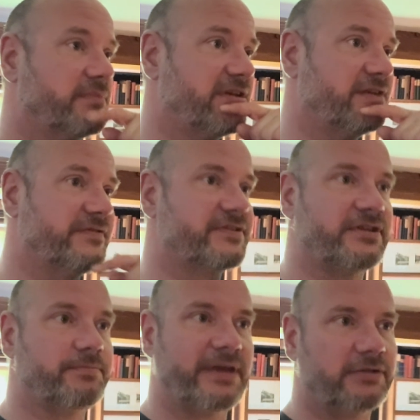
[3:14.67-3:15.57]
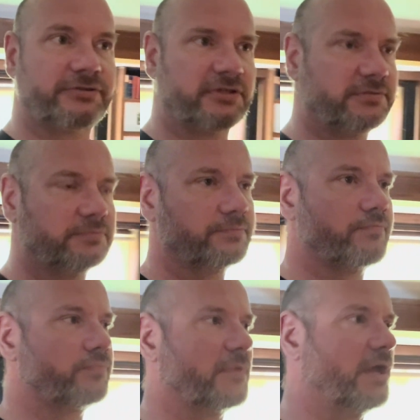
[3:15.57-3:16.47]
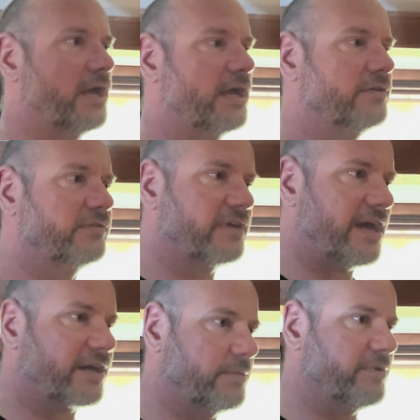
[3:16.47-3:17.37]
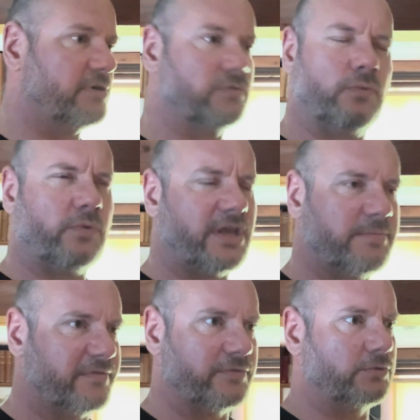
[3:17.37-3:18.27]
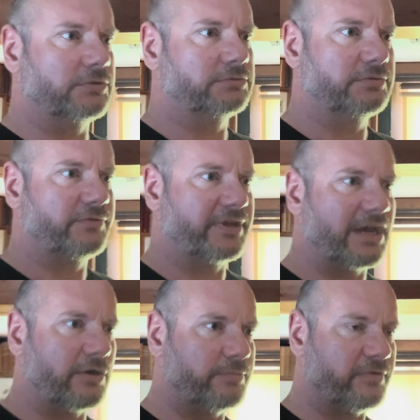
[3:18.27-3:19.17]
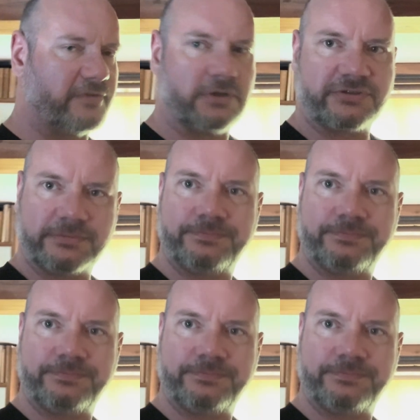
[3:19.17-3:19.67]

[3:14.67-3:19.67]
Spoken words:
He had visited Petra and Aqaba way before the Arab Revolt.